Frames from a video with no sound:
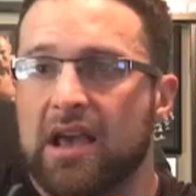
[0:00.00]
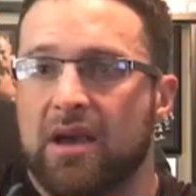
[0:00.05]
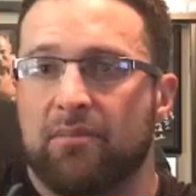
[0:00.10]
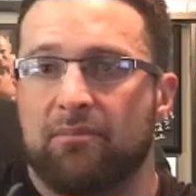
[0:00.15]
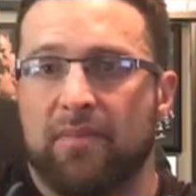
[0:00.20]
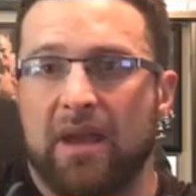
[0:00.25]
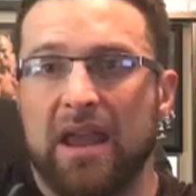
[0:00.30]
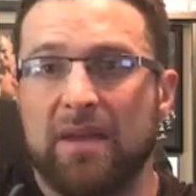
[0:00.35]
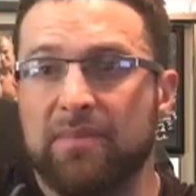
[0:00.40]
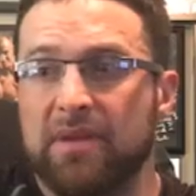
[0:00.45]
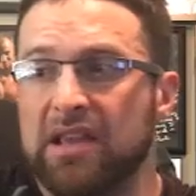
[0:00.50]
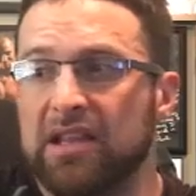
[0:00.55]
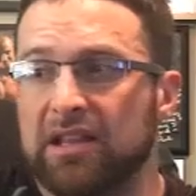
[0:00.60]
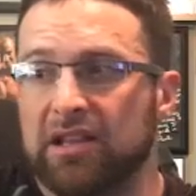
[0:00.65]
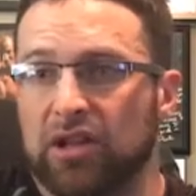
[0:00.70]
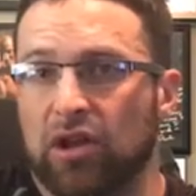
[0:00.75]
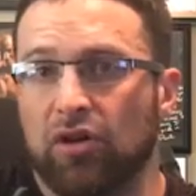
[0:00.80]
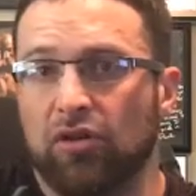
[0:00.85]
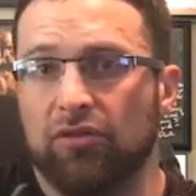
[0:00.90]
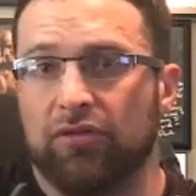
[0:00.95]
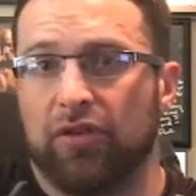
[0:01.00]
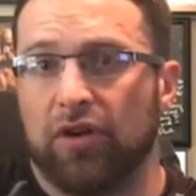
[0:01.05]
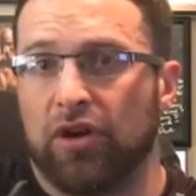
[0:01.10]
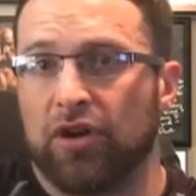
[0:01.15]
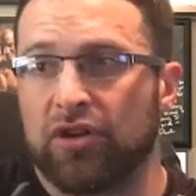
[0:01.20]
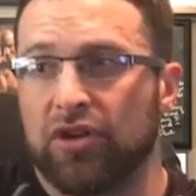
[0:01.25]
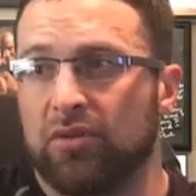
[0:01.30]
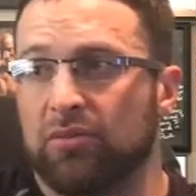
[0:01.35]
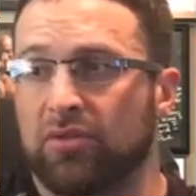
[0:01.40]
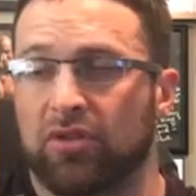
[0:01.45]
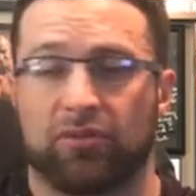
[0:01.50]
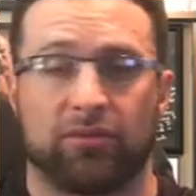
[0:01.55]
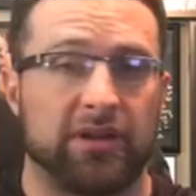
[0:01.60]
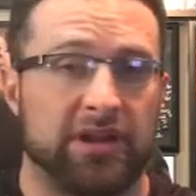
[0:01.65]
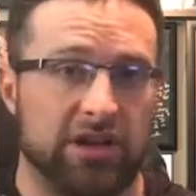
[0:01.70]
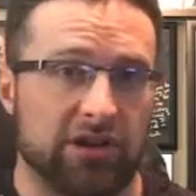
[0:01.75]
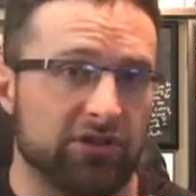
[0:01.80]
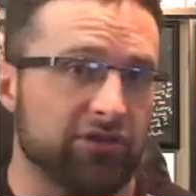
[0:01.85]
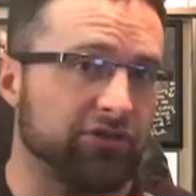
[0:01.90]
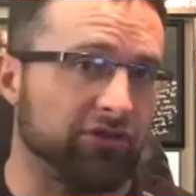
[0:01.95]
may be low volume
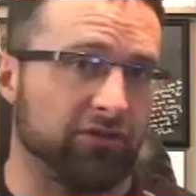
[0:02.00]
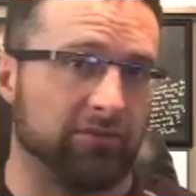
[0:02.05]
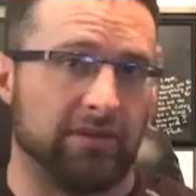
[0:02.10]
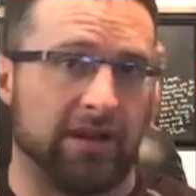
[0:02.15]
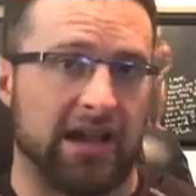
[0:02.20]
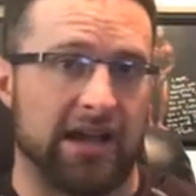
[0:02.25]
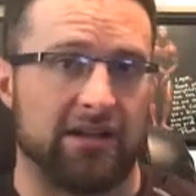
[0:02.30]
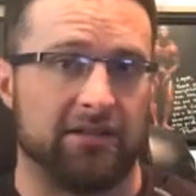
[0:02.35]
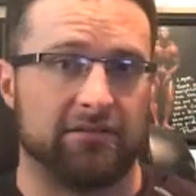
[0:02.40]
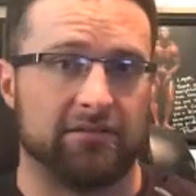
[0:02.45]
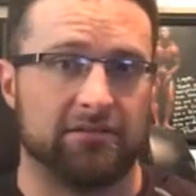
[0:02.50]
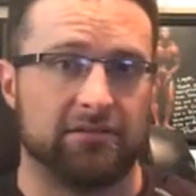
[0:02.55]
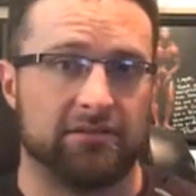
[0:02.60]
3 years from now,